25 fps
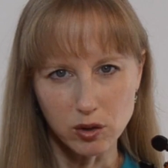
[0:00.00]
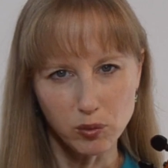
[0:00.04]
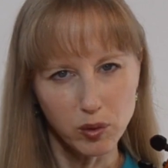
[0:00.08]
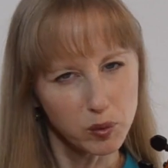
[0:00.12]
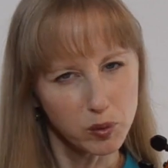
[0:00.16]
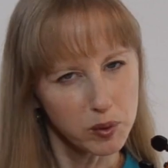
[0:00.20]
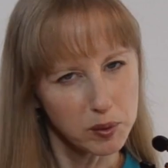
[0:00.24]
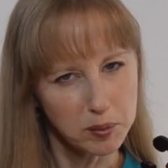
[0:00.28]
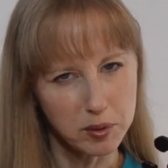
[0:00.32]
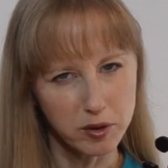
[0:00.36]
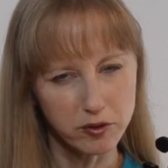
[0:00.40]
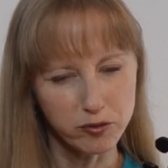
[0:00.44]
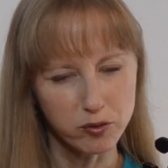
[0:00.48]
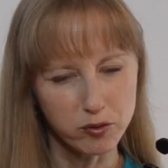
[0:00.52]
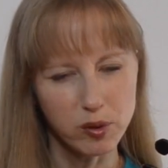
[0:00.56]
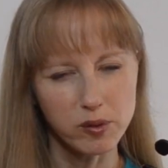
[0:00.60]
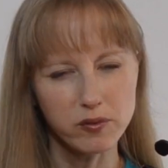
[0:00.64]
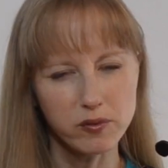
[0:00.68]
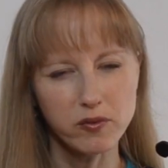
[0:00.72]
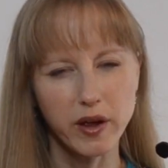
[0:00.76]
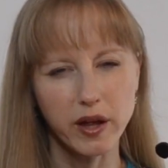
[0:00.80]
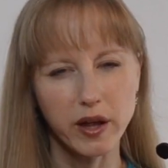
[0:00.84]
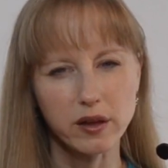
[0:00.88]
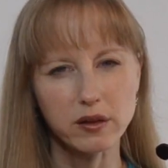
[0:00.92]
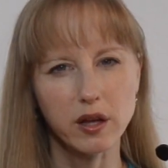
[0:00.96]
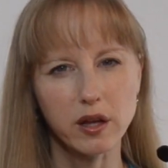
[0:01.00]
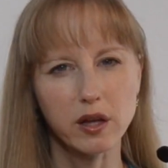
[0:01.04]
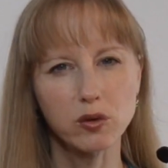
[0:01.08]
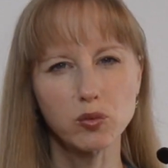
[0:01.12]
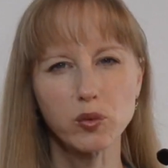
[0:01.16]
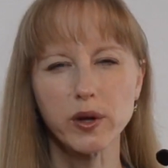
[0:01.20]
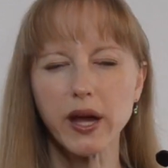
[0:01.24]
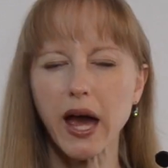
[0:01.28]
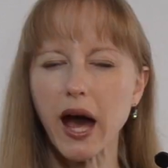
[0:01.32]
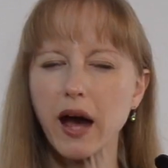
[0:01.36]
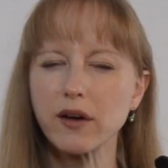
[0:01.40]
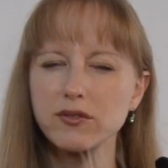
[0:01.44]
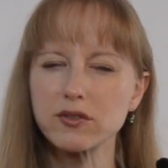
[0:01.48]
when we perform violin,
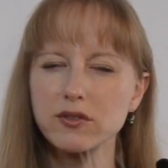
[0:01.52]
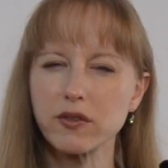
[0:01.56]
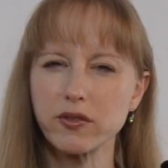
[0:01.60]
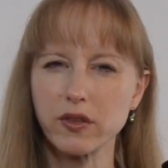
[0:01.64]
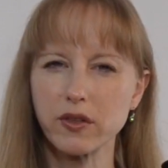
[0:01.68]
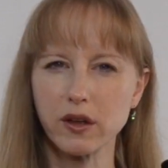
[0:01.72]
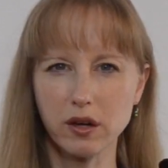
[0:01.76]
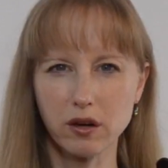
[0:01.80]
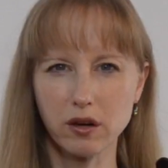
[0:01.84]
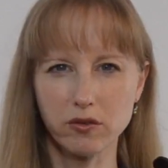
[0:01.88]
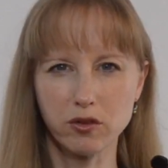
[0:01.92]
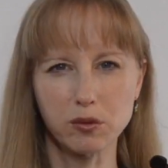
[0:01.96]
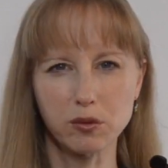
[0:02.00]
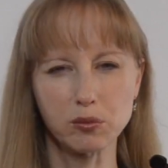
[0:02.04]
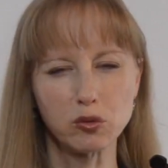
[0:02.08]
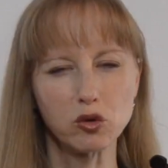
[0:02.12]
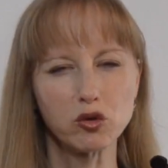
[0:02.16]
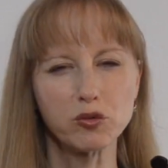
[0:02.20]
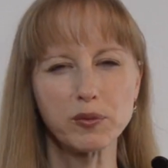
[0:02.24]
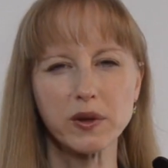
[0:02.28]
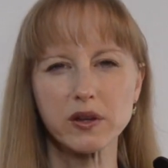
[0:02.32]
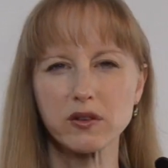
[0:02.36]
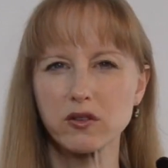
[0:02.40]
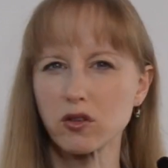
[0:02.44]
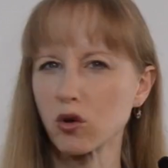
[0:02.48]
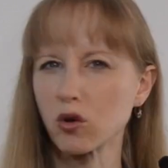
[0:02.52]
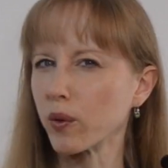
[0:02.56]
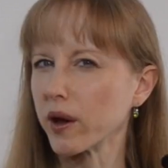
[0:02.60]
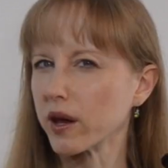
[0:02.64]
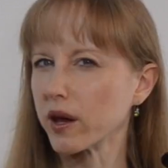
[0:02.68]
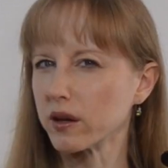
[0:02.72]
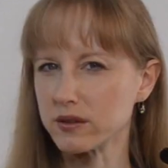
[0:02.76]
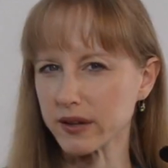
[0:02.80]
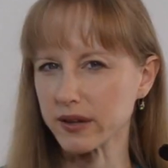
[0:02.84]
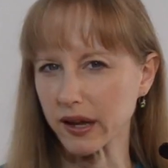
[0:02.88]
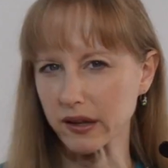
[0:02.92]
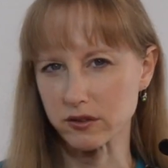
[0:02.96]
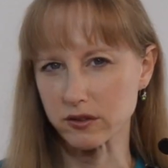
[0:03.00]
we have to think of the movements the
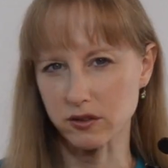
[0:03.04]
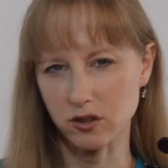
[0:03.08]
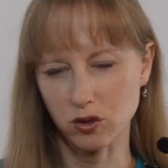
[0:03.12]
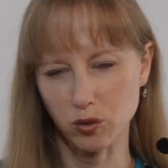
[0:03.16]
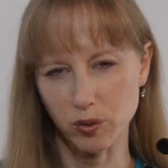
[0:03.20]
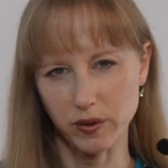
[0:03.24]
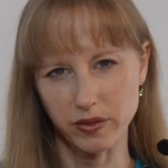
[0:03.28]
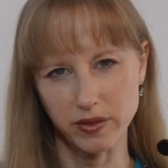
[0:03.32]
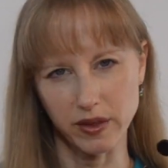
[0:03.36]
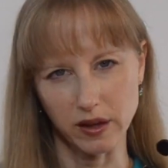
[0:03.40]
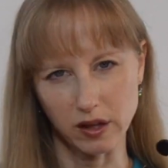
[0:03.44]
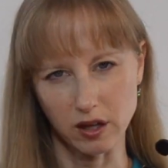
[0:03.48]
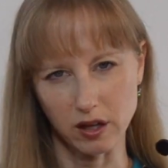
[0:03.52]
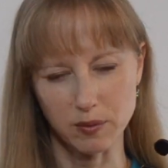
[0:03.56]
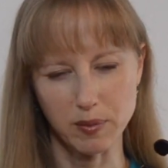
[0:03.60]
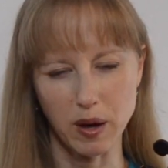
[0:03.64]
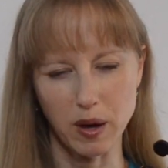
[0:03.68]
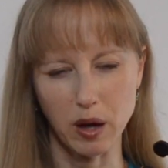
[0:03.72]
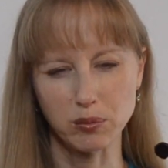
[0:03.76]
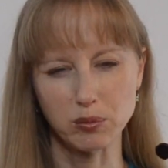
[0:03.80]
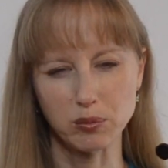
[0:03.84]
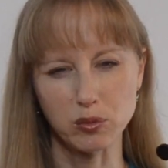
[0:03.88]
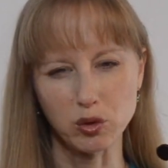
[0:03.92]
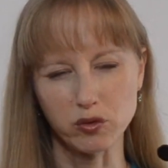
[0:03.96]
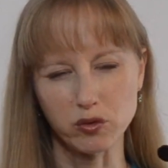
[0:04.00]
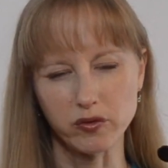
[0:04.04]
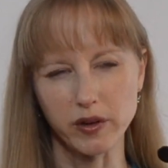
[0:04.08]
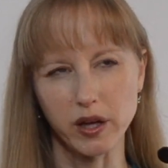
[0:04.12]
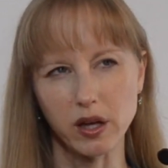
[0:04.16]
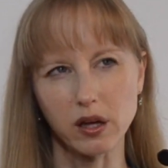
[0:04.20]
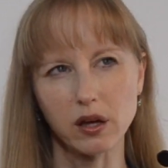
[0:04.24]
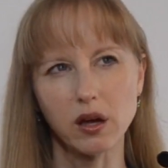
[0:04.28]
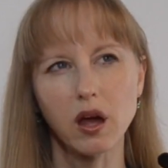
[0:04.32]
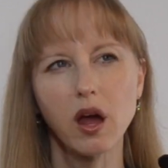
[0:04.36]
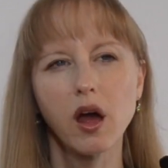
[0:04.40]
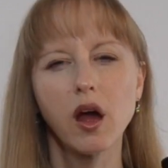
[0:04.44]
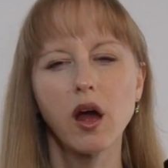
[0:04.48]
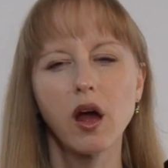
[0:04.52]
way a dancer would think about
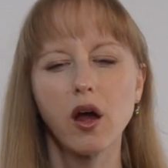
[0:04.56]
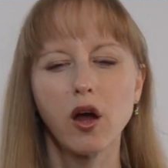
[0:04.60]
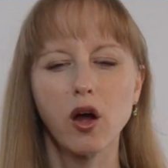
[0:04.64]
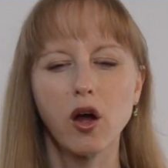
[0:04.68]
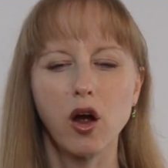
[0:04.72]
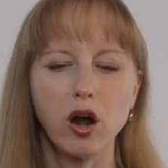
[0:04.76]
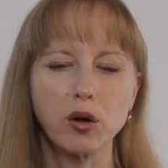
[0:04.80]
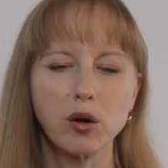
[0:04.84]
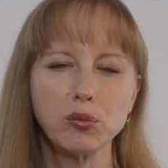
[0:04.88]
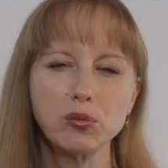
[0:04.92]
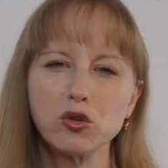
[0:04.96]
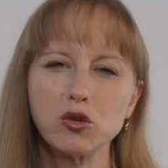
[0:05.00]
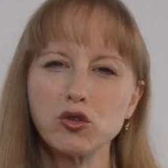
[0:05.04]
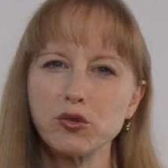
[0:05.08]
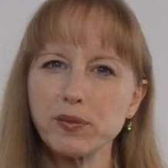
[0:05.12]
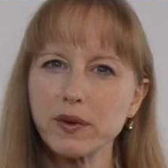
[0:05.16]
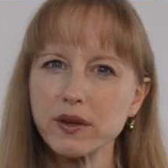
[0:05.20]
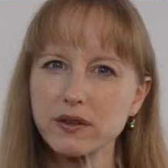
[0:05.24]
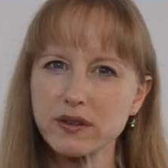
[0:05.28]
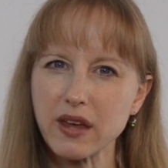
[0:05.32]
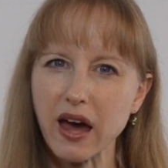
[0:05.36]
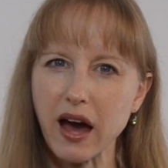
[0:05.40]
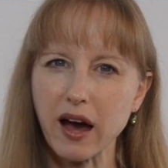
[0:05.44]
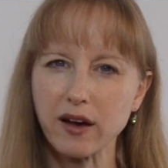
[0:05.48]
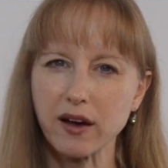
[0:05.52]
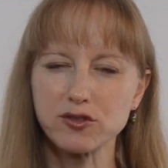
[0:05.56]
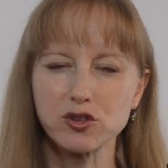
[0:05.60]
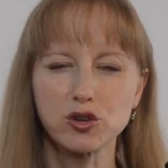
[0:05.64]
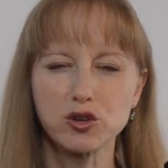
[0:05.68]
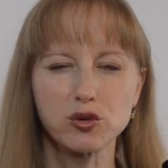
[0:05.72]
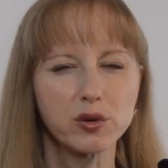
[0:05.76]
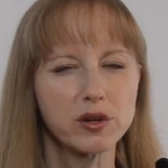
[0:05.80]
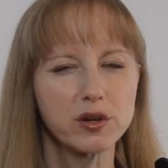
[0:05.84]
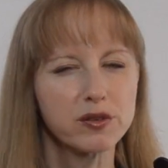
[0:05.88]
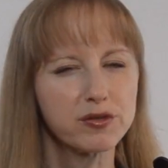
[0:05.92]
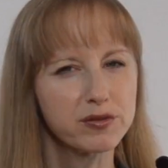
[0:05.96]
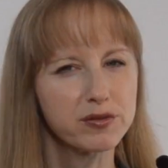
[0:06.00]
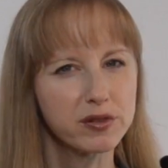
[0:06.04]
moving. Our movements have to
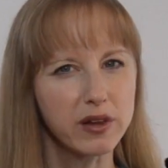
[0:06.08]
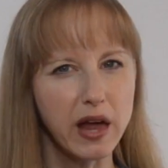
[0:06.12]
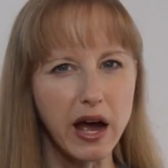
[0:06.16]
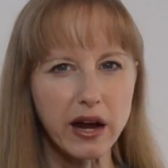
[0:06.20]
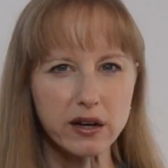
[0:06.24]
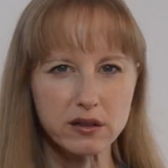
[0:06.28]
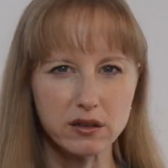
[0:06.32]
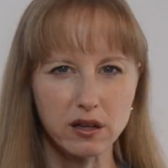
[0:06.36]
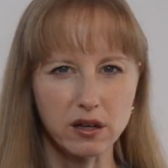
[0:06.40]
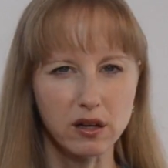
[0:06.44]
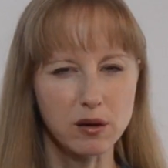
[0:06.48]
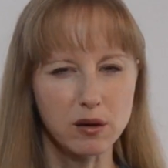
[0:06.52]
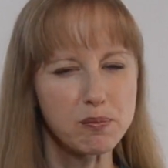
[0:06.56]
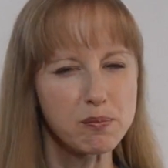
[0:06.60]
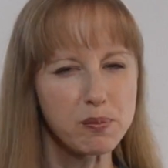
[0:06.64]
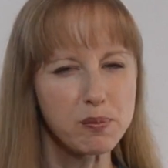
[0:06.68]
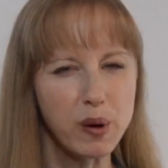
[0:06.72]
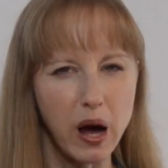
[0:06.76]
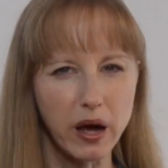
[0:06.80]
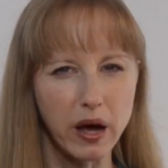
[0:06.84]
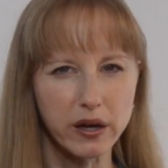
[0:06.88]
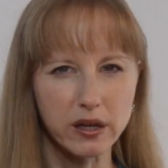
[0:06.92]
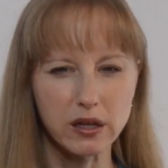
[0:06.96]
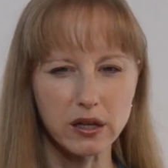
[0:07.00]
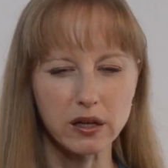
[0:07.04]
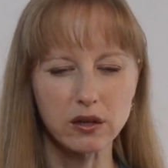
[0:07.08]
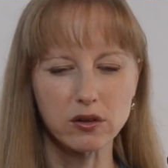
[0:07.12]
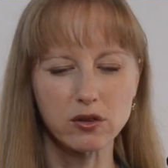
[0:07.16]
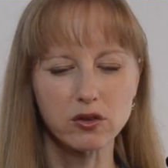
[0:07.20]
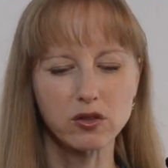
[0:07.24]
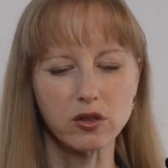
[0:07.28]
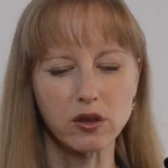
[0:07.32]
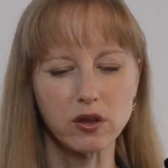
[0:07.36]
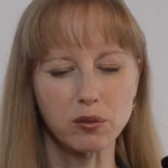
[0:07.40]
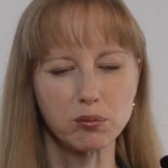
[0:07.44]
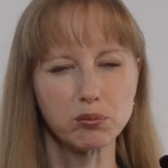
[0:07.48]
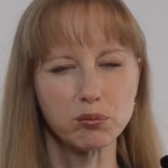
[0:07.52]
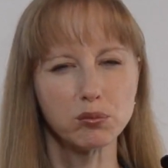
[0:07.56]
reflect and embody
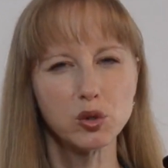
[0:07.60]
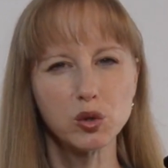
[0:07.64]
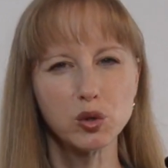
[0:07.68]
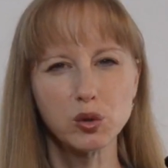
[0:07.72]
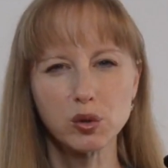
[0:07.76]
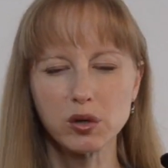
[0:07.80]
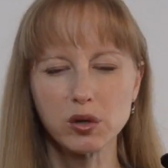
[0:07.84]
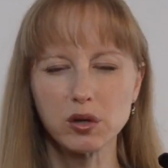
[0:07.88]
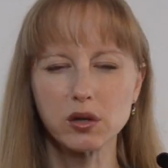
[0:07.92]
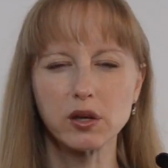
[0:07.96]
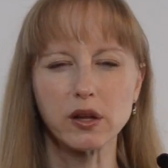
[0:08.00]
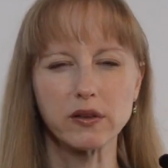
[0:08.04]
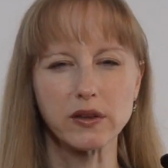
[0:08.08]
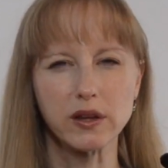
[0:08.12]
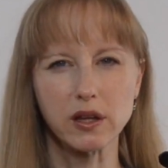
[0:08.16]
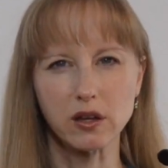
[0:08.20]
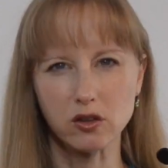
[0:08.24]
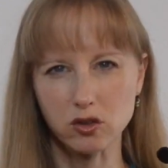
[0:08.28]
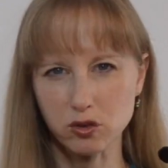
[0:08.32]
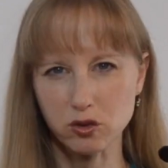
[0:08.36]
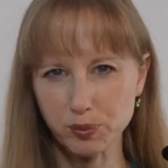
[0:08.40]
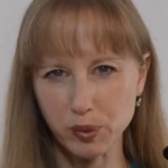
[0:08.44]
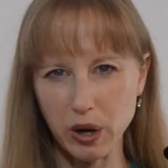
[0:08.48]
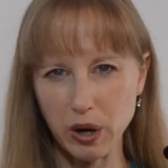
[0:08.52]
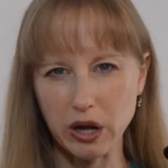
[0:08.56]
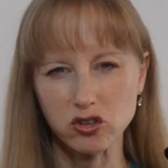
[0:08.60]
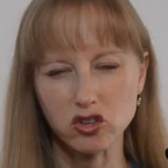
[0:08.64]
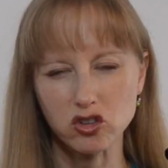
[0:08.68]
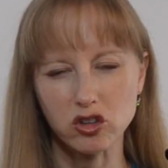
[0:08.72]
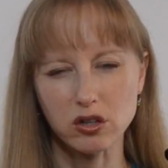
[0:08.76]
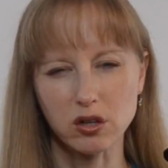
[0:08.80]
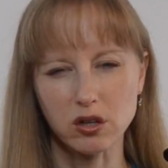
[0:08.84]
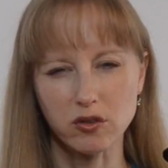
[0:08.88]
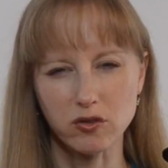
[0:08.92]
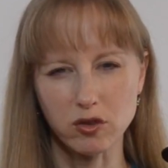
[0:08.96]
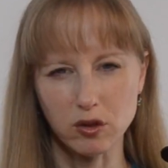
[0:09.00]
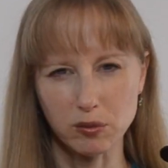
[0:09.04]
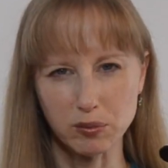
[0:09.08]
the mood and the
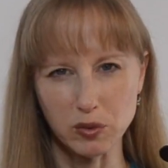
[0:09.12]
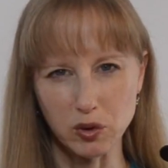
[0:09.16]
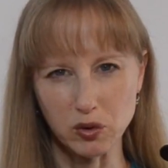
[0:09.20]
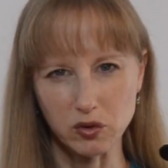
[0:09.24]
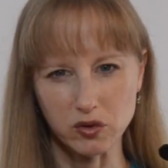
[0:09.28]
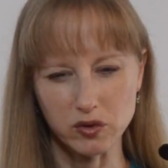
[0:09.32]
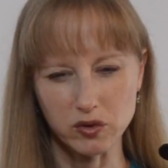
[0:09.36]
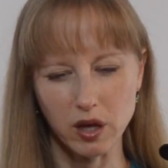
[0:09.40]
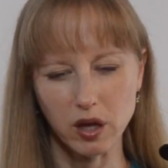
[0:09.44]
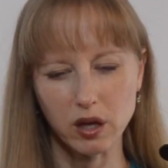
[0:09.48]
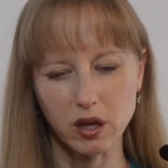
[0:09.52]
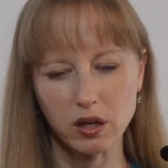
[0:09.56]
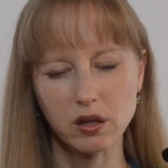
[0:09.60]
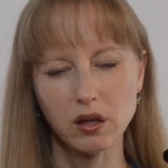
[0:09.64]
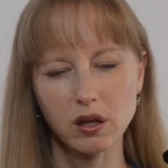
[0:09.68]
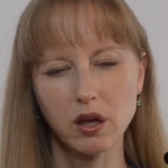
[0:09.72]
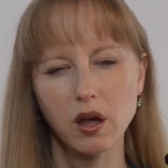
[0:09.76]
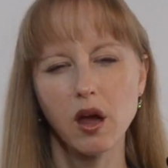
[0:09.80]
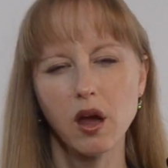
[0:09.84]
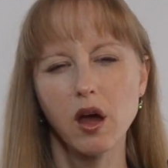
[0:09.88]
expression of the music.